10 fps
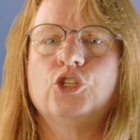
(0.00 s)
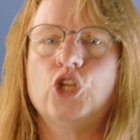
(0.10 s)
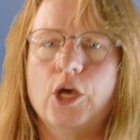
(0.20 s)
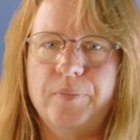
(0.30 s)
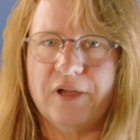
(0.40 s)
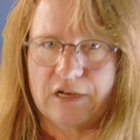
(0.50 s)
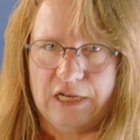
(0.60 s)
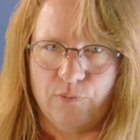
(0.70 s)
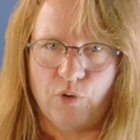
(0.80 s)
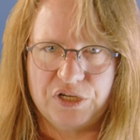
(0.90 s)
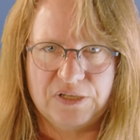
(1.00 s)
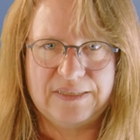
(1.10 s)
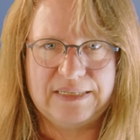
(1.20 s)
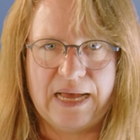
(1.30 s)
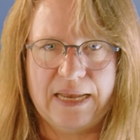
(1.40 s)
typically what
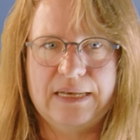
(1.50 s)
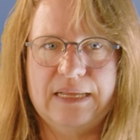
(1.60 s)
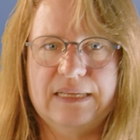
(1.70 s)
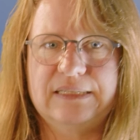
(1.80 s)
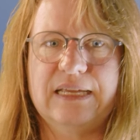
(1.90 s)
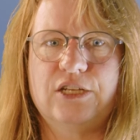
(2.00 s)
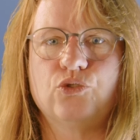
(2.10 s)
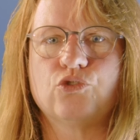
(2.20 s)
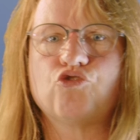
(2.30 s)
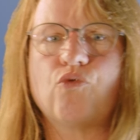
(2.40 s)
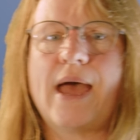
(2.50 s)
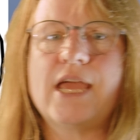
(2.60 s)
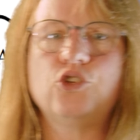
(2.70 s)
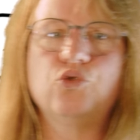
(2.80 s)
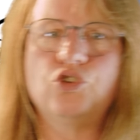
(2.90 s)
is done is that you
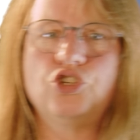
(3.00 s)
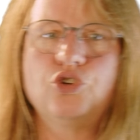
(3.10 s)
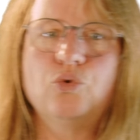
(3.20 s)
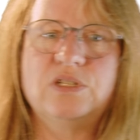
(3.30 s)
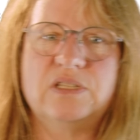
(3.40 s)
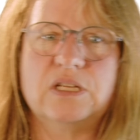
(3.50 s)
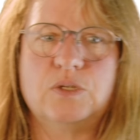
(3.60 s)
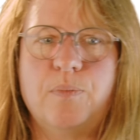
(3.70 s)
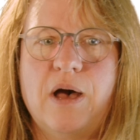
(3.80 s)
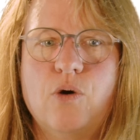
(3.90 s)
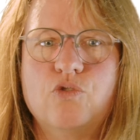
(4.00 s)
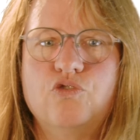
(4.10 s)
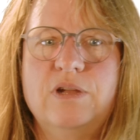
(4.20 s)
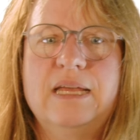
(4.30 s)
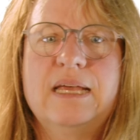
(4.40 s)
try to choose this boundary